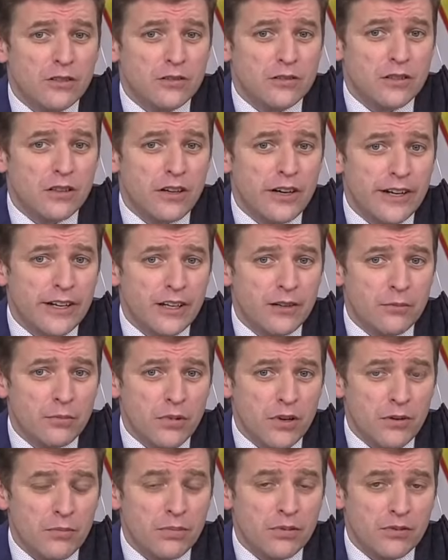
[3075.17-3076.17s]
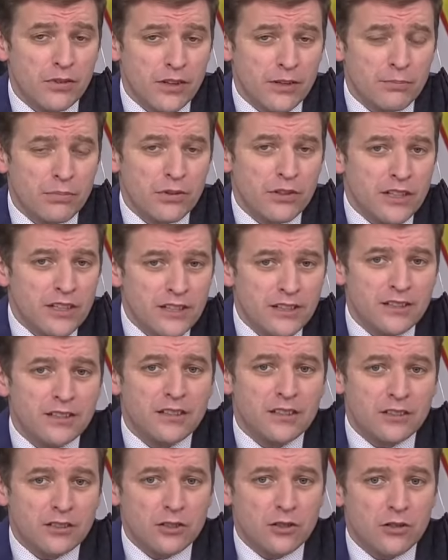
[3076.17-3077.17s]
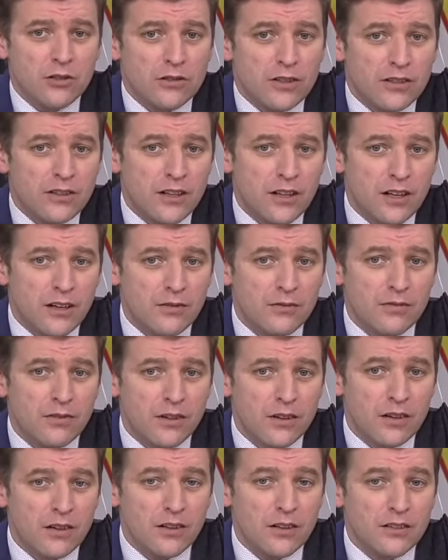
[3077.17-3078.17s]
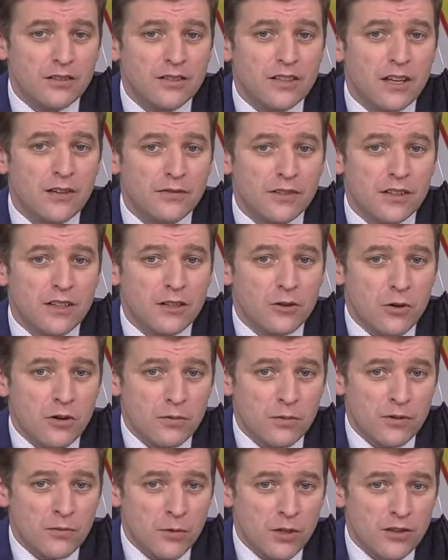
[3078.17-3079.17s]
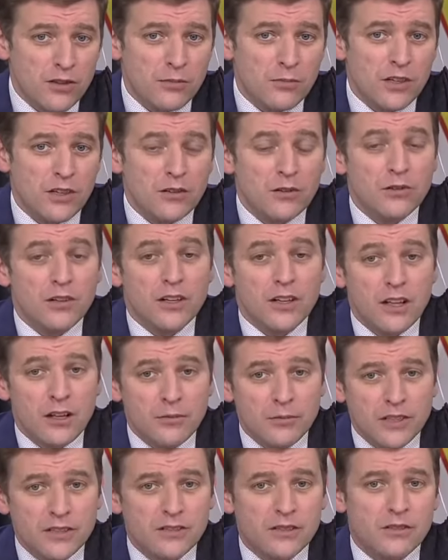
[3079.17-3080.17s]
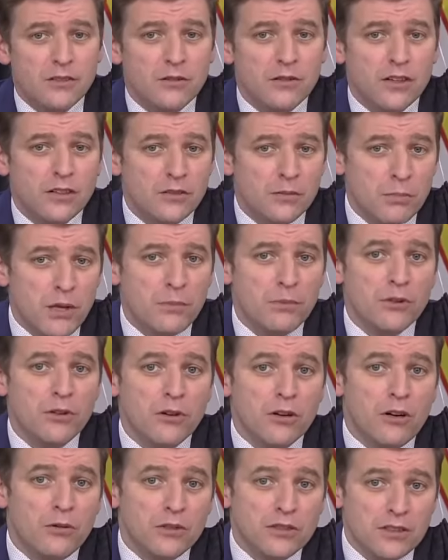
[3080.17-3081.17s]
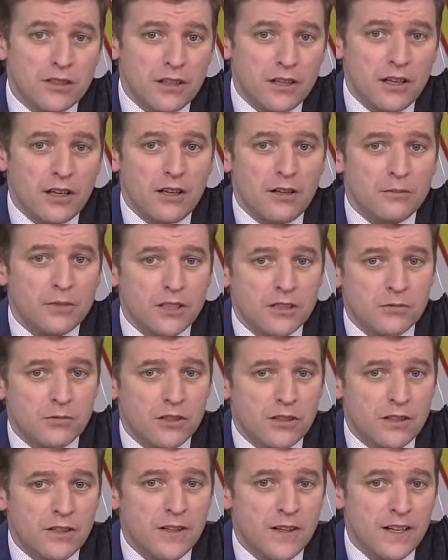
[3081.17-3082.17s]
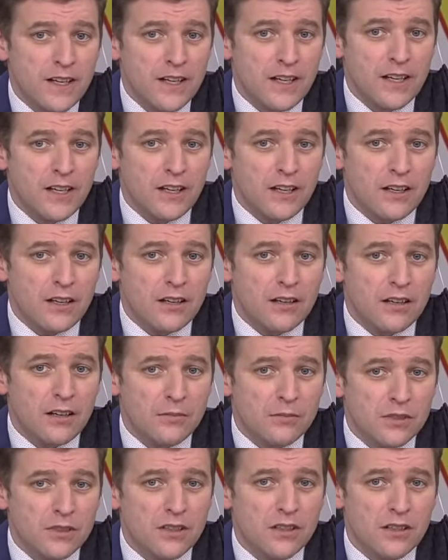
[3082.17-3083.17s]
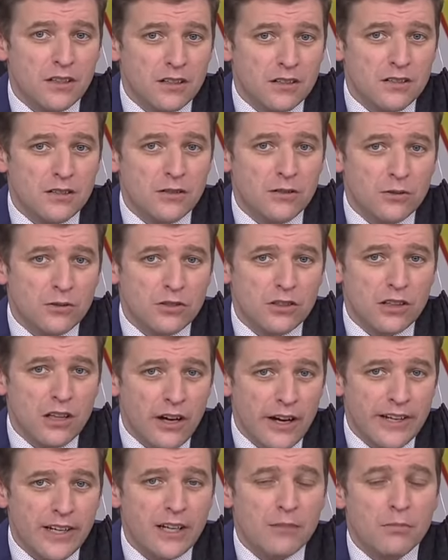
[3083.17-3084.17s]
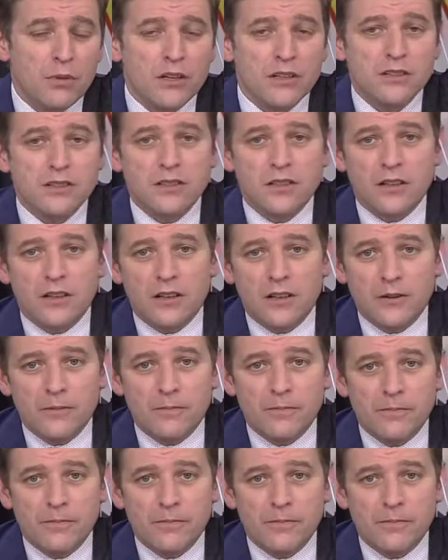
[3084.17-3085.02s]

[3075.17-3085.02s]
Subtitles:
are out there sliding, please ensure that they have safety equipment with them, including helmets. I know that people don't always think of helmets when it comes to sliding, but